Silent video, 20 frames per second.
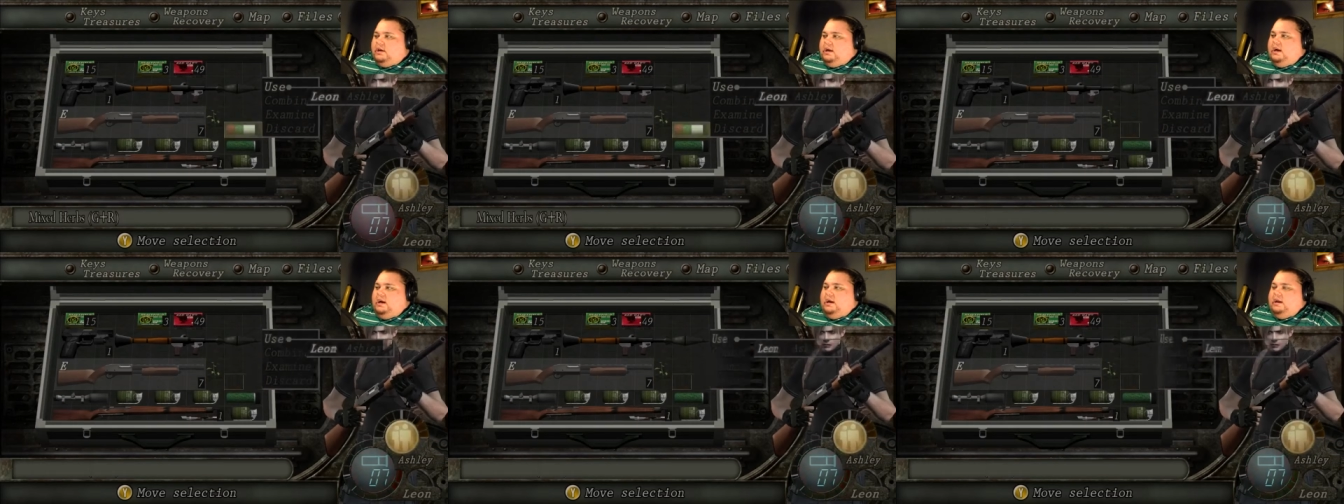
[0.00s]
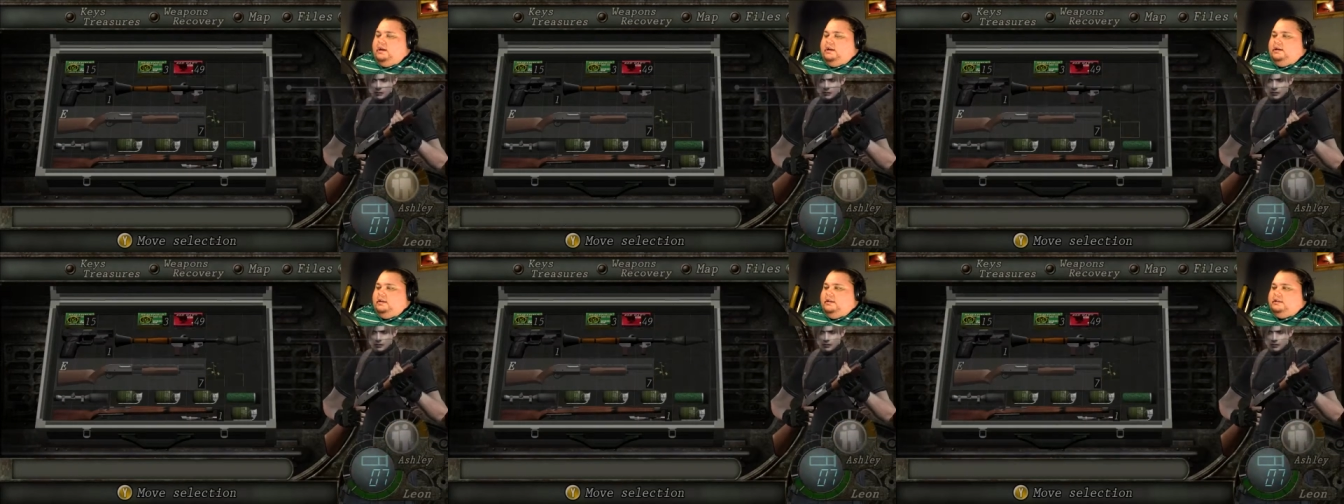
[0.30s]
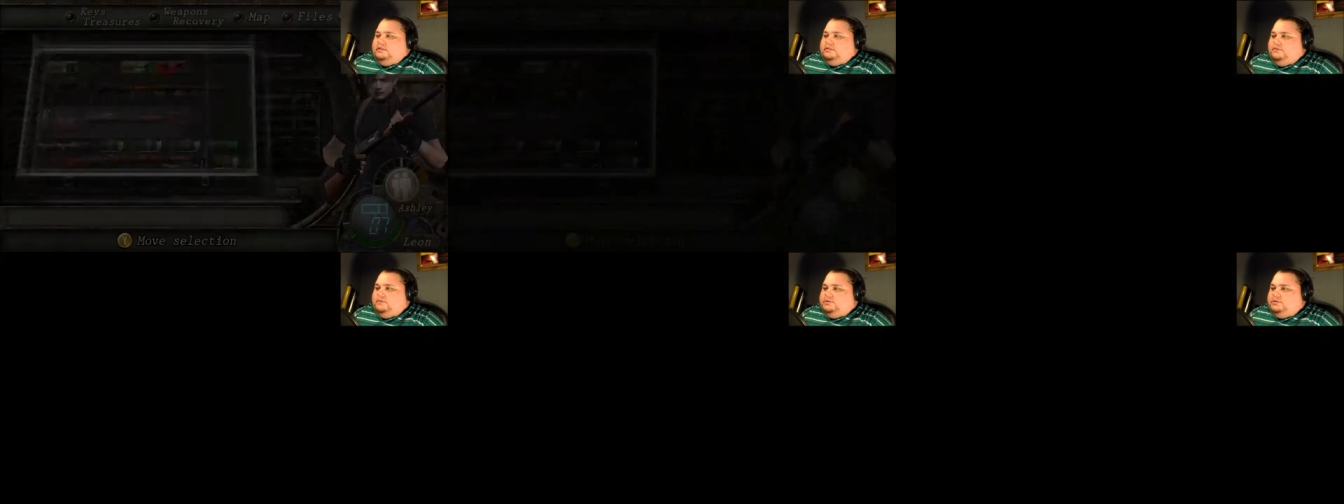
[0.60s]
kind,
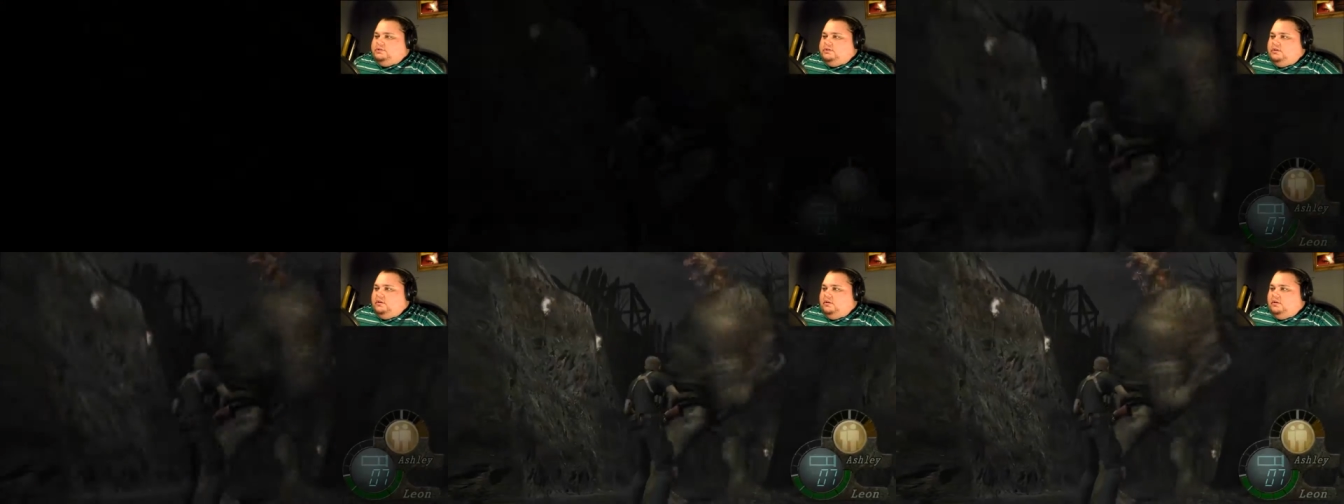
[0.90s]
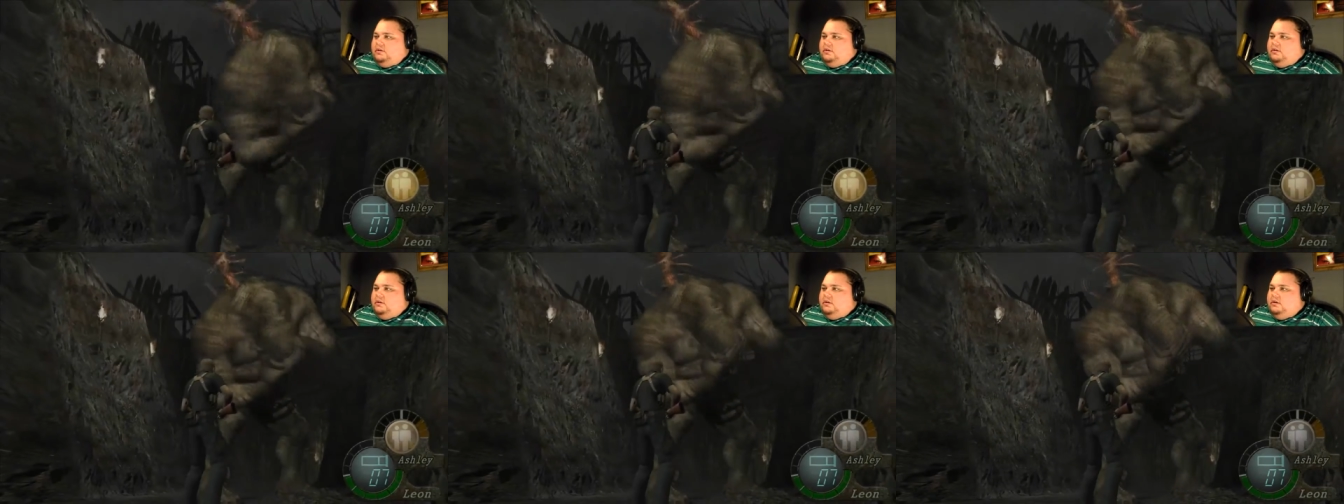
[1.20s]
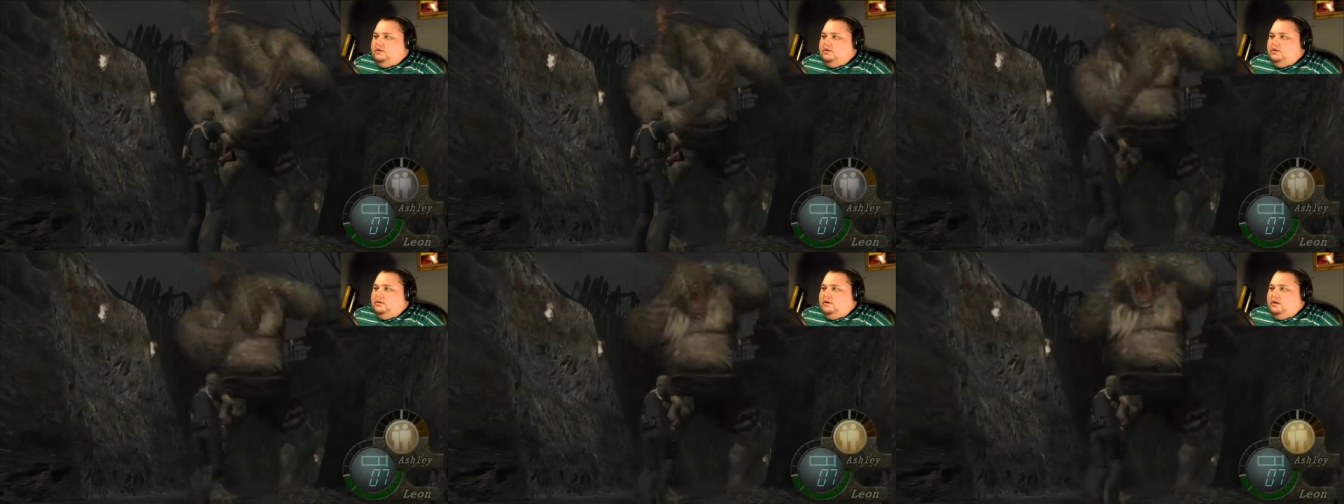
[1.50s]
that's for sure.
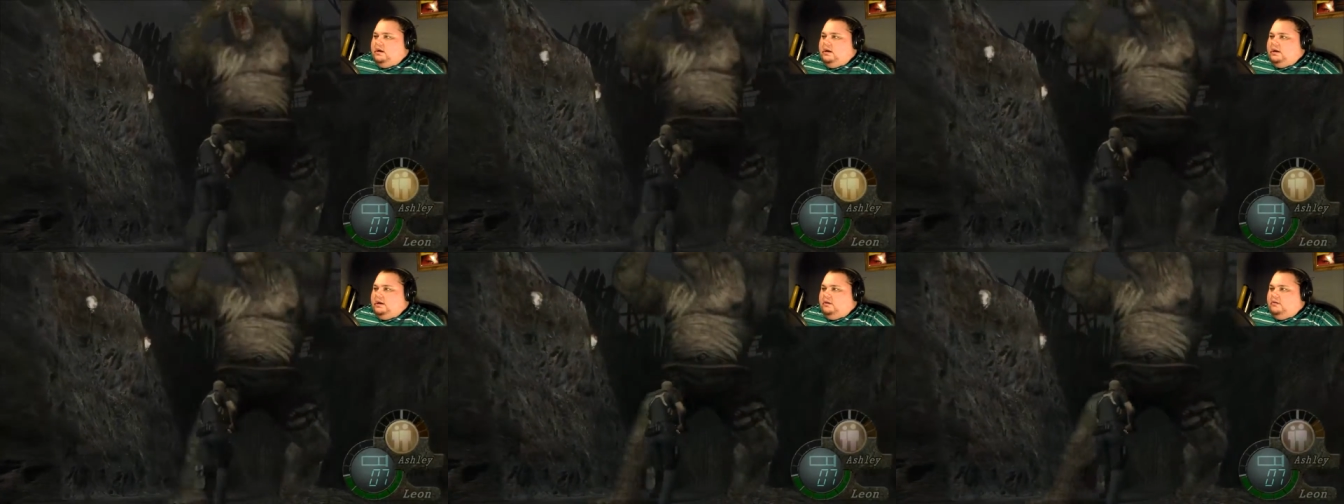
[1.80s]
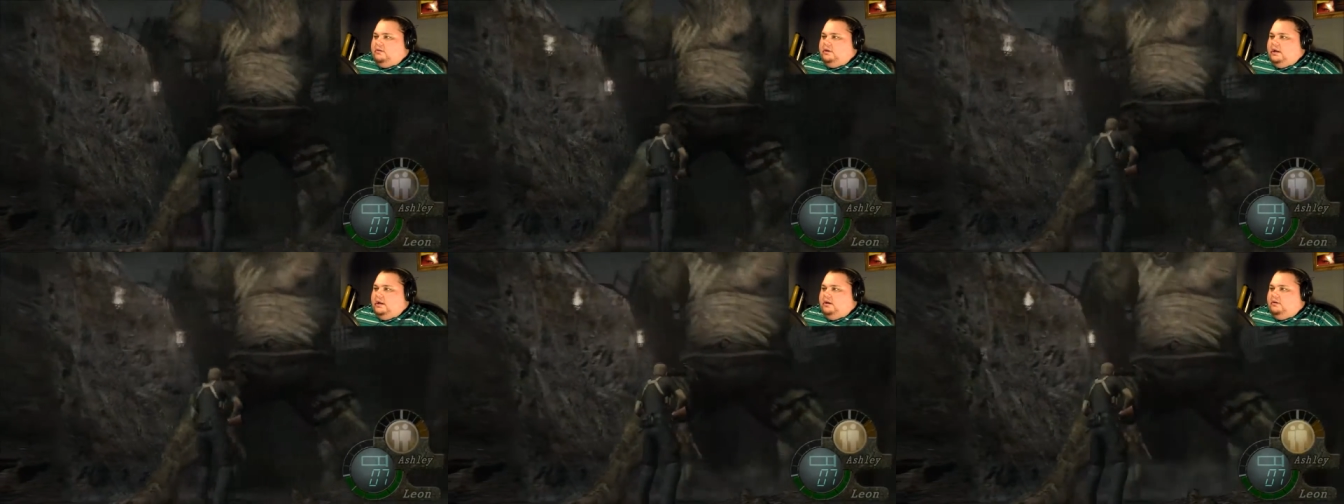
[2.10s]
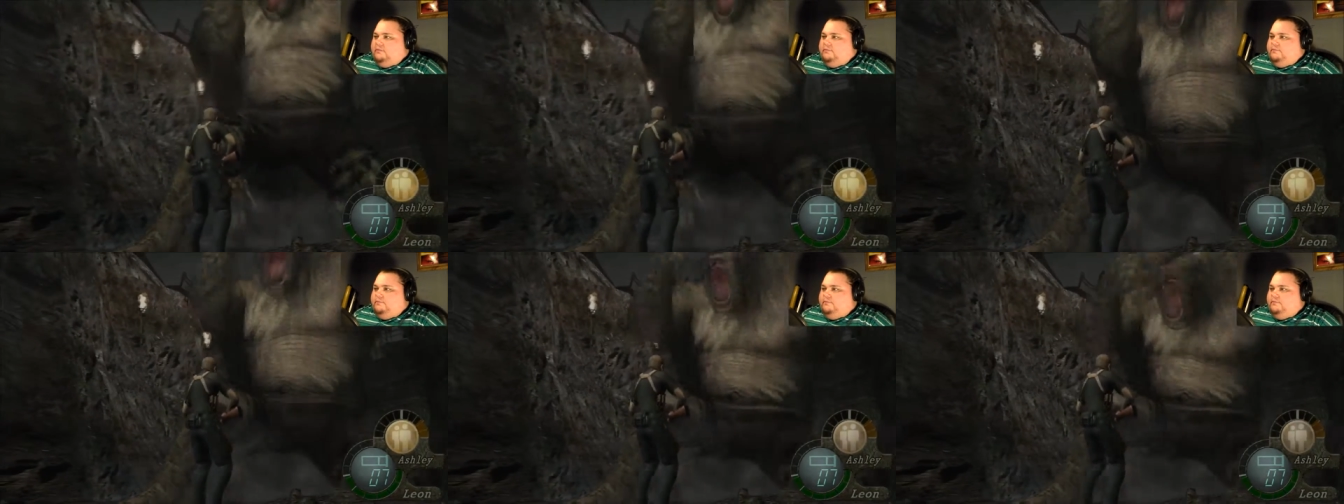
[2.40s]
Alright, go
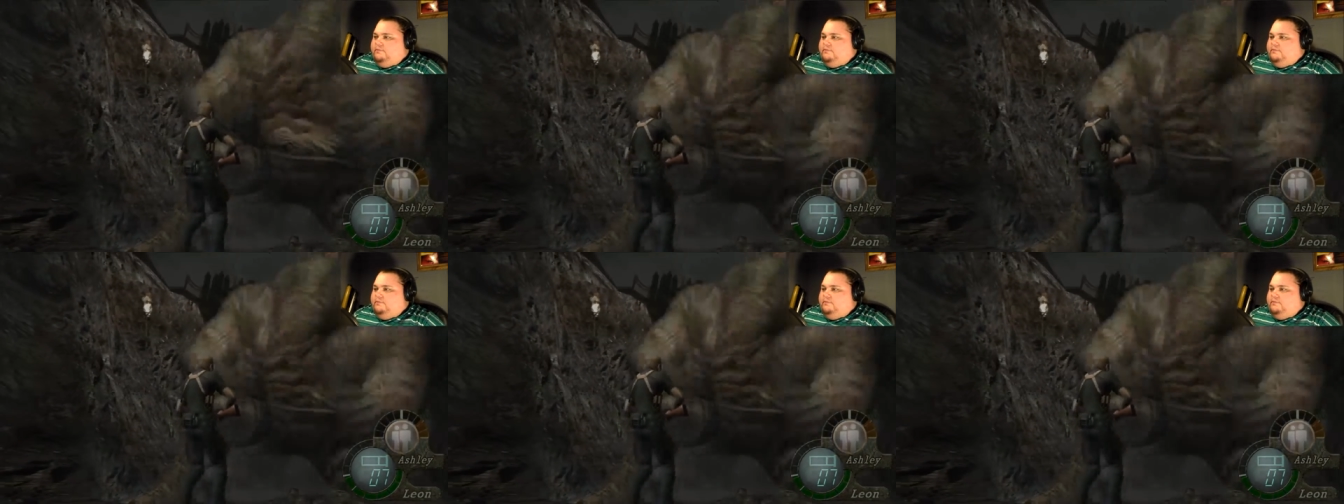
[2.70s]
down.